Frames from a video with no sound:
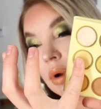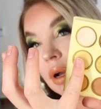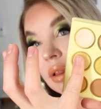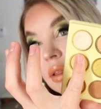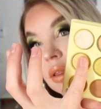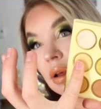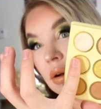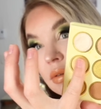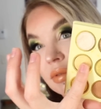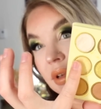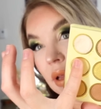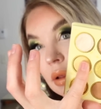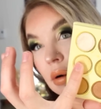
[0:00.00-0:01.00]
I love
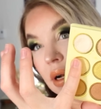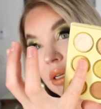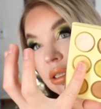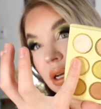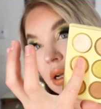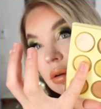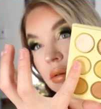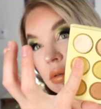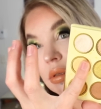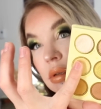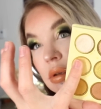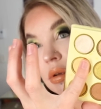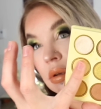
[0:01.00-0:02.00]
yellow eyeshadows.